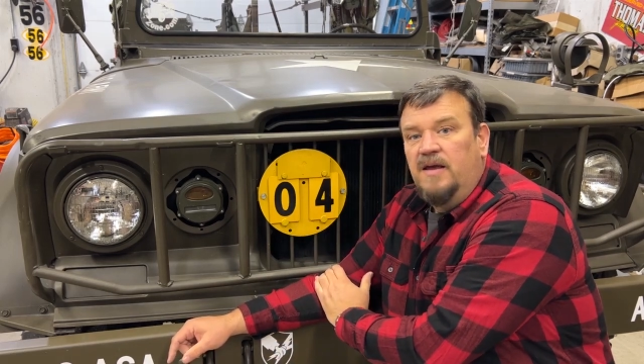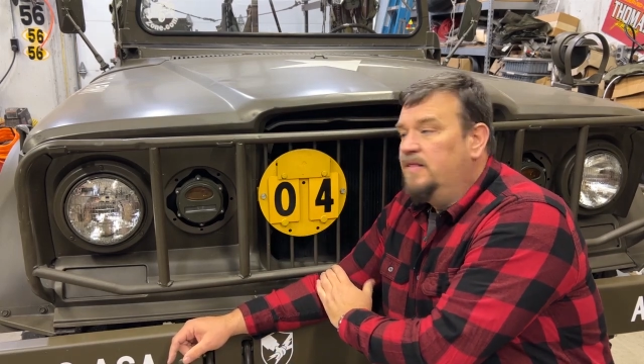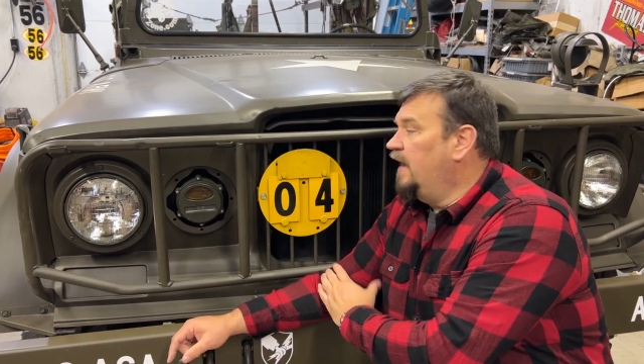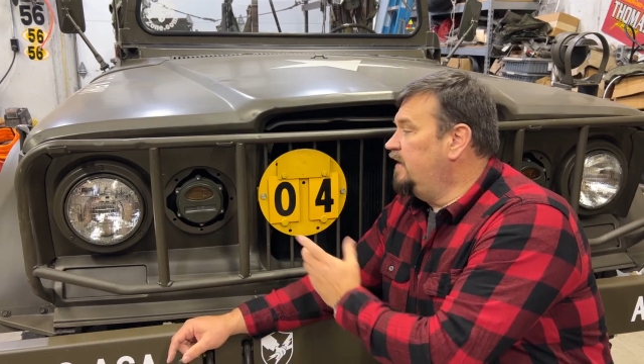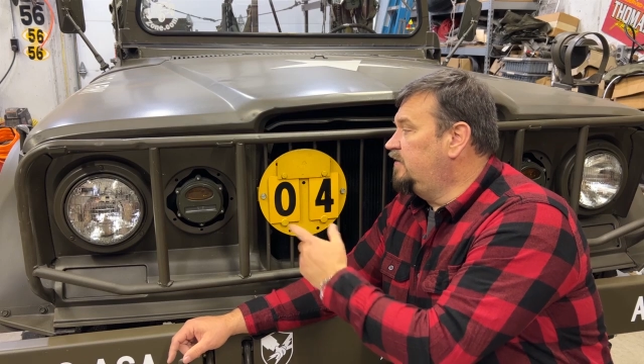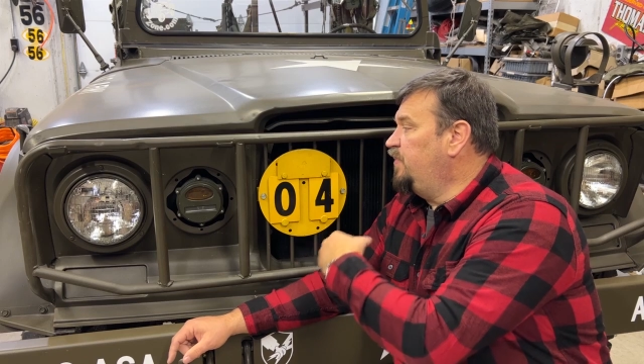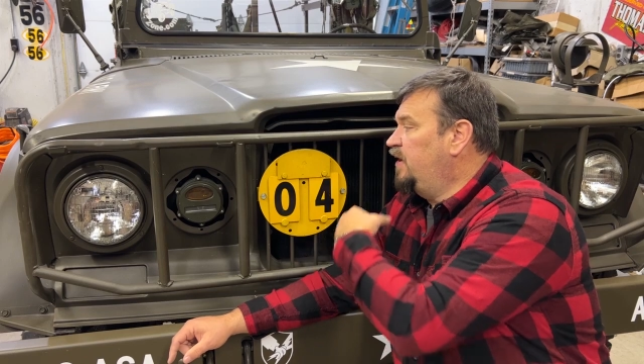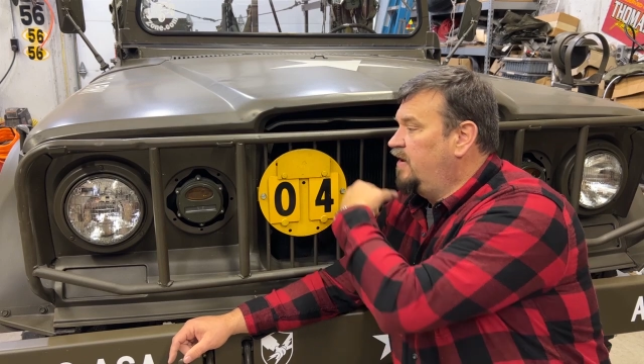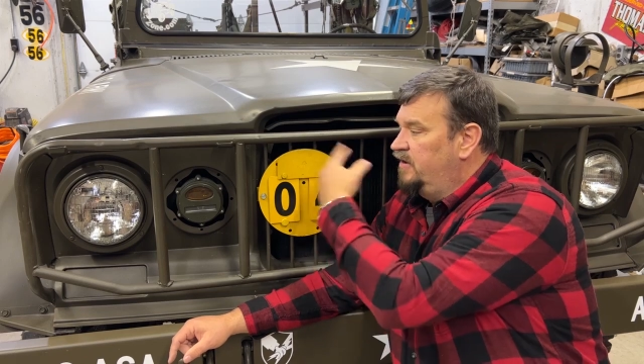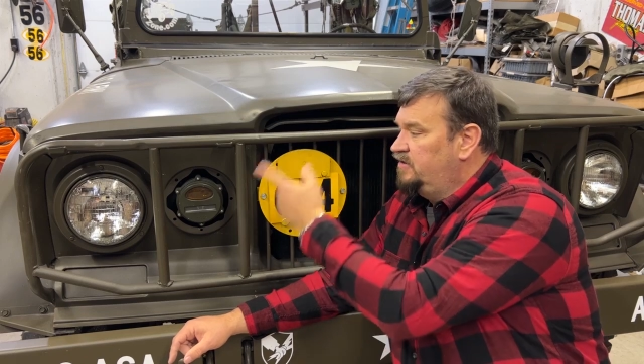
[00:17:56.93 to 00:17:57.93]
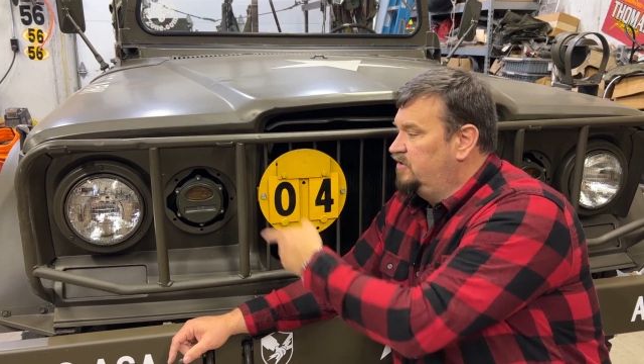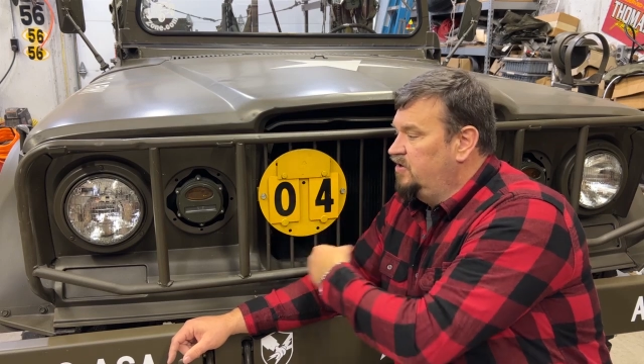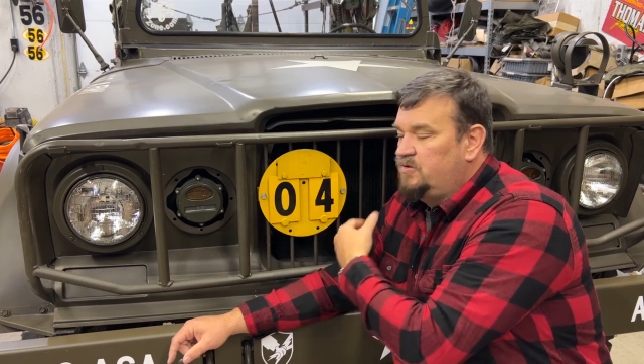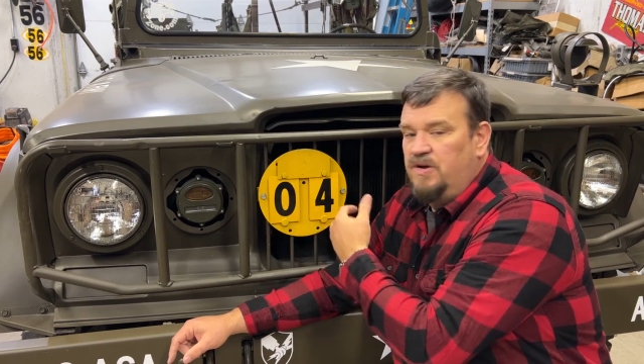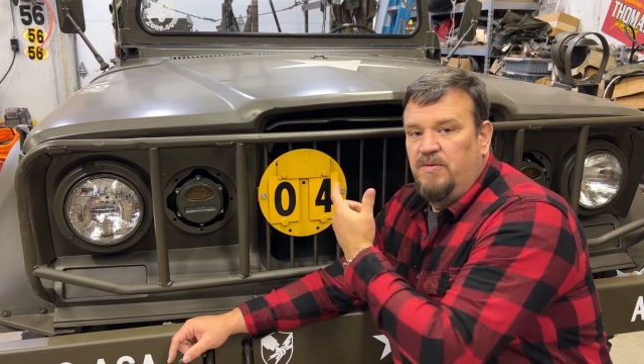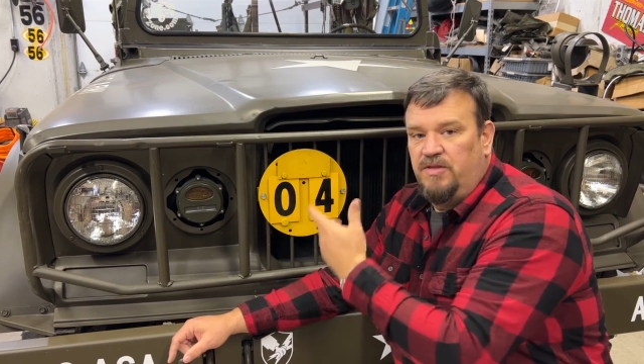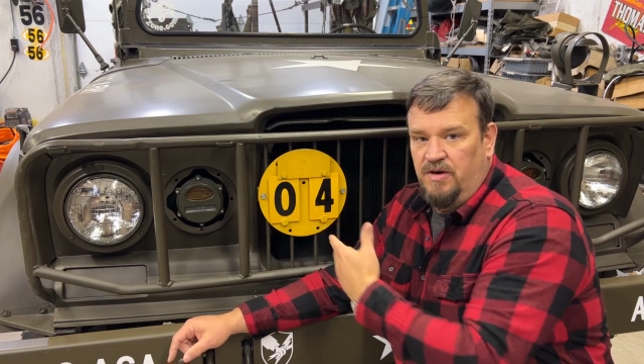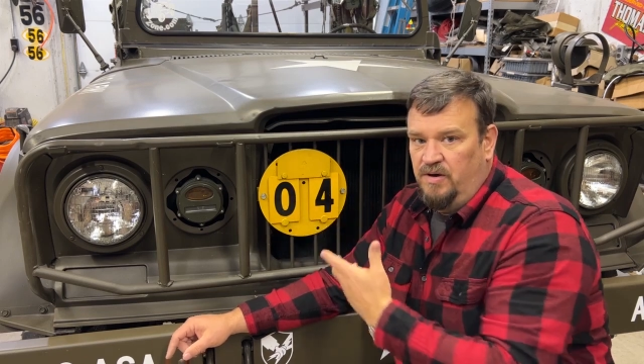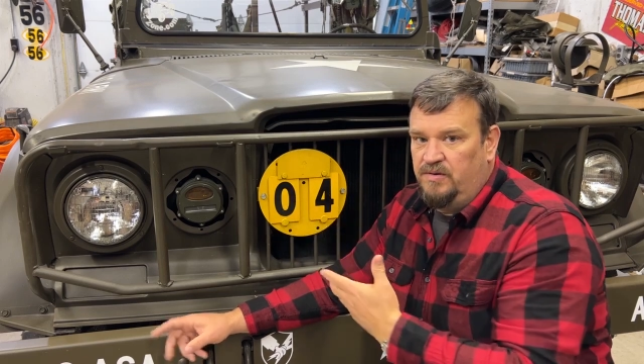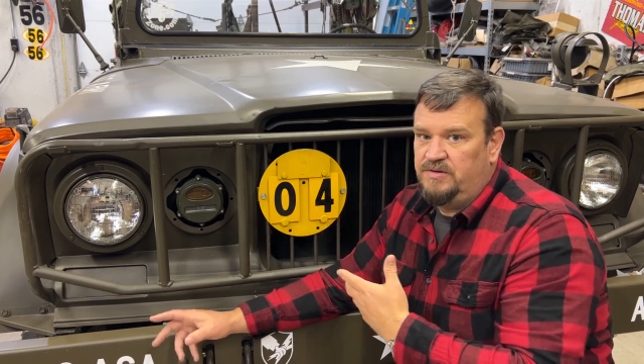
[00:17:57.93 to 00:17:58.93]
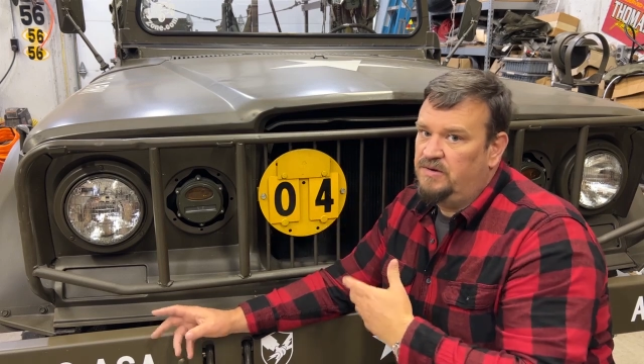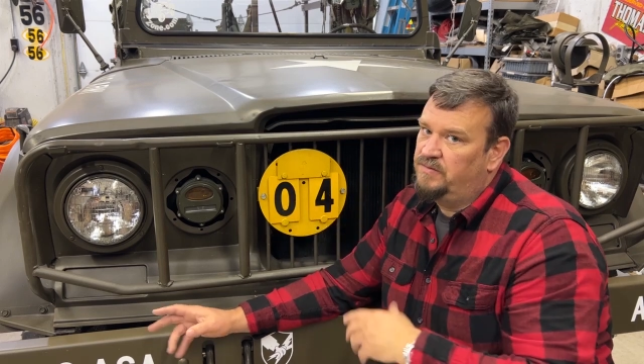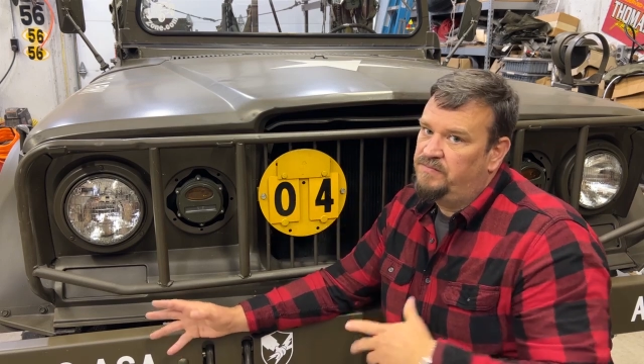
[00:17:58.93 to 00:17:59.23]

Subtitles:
And that is because usually with those